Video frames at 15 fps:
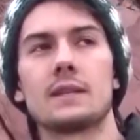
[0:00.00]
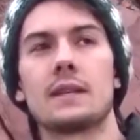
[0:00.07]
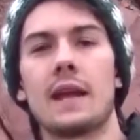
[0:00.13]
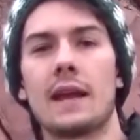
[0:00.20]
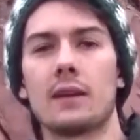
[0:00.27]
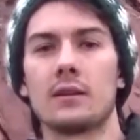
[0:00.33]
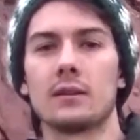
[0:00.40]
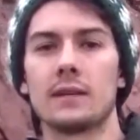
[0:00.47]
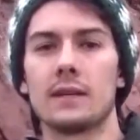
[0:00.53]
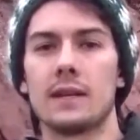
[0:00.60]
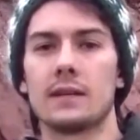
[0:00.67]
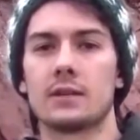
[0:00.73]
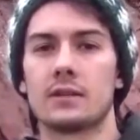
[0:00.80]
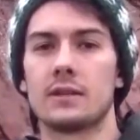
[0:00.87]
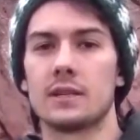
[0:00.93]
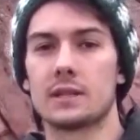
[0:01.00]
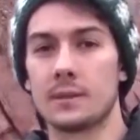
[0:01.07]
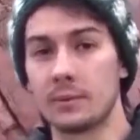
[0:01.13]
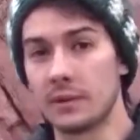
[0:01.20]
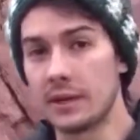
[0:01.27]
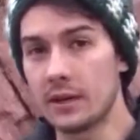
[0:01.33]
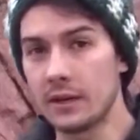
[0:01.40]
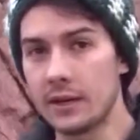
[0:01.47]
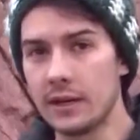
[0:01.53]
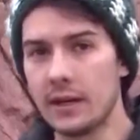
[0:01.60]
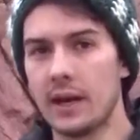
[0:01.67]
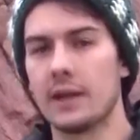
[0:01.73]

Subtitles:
is inherently interdisciplinary.